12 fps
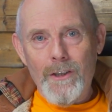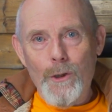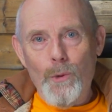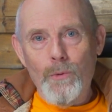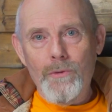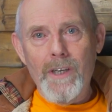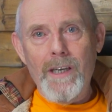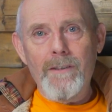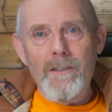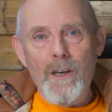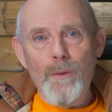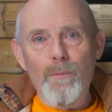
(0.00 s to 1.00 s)
you'll need
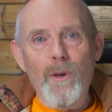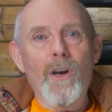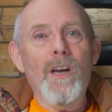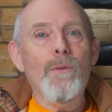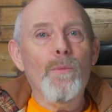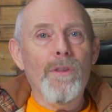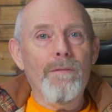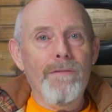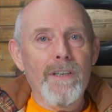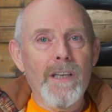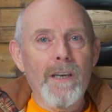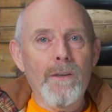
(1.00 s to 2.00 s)
to comply with the
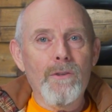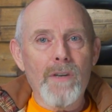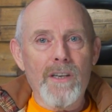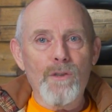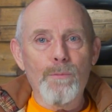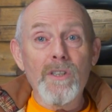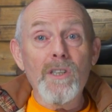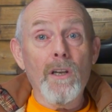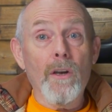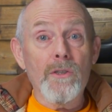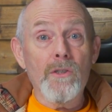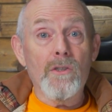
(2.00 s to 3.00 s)
video transmitter
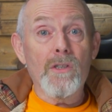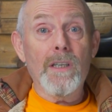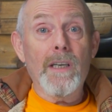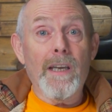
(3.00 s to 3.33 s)
licensing